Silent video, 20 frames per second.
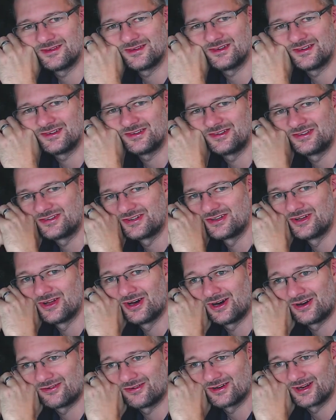
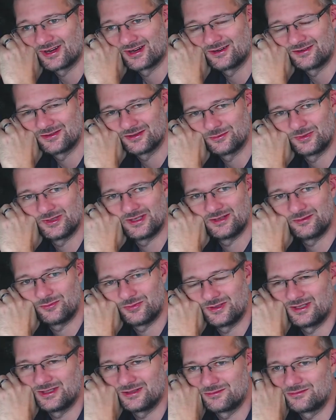scenario that
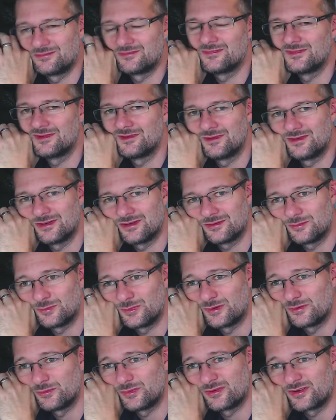
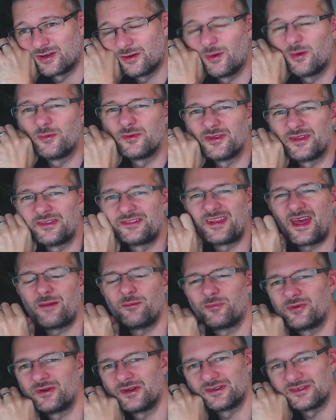we've come up with a
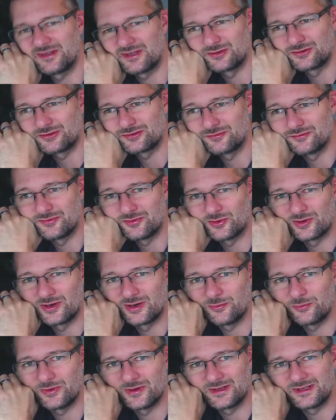temporary solution for
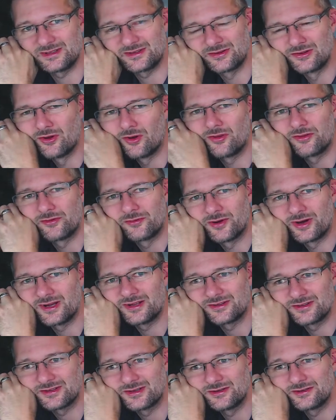it, but it's not the right
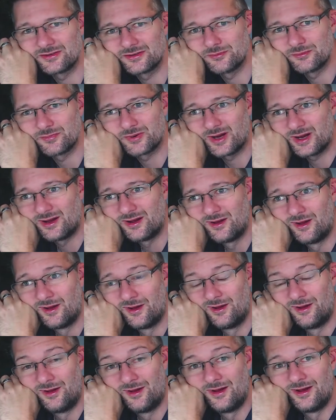solution. But
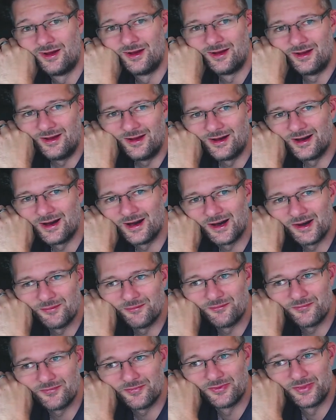
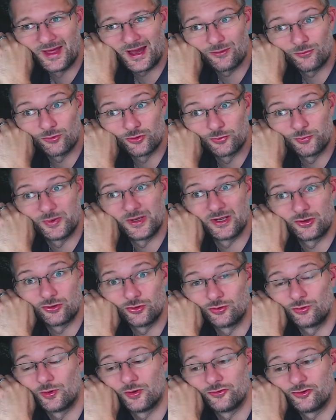that would be a
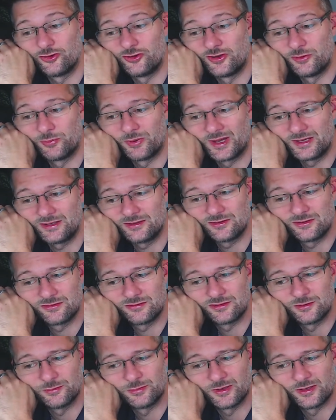good one to debate, to
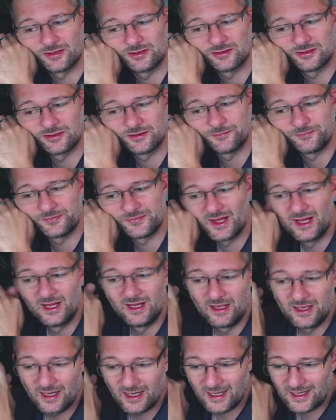be honest.
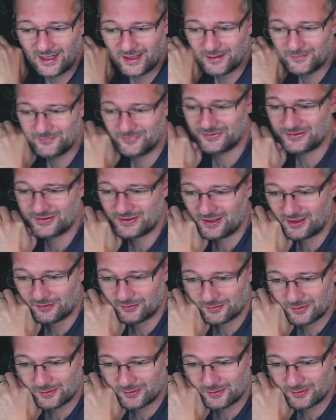So